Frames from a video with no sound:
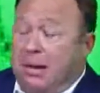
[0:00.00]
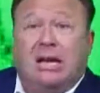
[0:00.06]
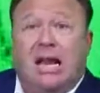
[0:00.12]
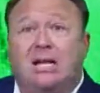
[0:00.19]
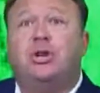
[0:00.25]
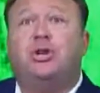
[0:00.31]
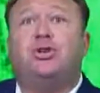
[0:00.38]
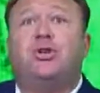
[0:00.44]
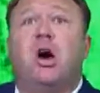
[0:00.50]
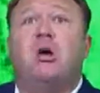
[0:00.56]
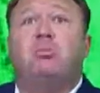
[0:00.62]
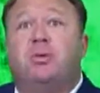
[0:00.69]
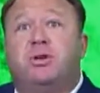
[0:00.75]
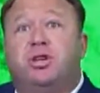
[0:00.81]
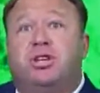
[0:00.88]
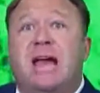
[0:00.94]
But let's just go
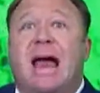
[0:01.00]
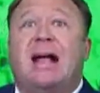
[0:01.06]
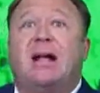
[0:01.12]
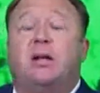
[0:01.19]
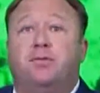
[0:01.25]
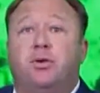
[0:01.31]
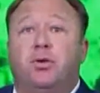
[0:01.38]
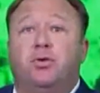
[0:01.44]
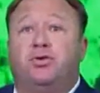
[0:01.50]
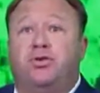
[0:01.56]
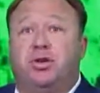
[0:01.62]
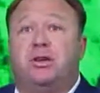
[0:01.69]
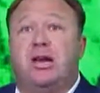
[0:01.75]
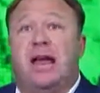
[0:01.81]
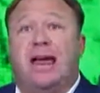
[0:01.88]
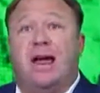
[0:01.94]
over the stack of news
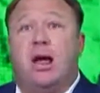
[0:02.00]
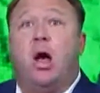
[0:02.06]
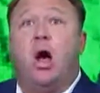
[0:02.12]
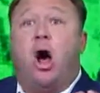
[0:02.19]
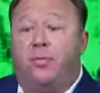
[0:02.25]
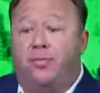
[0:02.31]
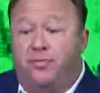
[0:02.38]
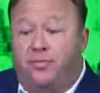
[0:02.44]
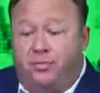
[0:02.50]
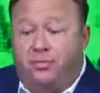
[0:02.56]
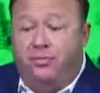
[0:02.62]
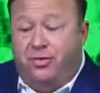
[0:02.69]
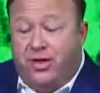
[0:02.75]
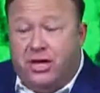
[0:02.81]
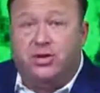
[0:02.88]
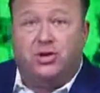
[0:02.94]
today on
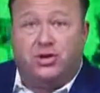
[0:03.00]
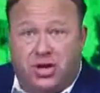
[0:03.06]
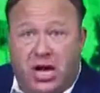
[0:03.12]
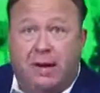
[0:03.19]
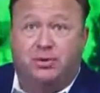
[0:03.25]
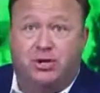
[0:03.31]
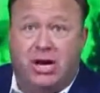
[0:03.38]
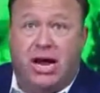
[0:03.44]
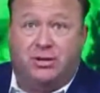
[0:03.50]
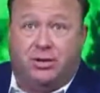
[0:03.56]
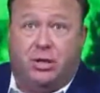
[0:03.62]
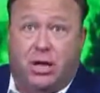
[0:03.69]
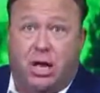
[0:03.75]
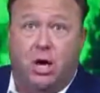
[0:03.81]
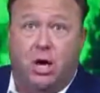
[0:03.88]
this subject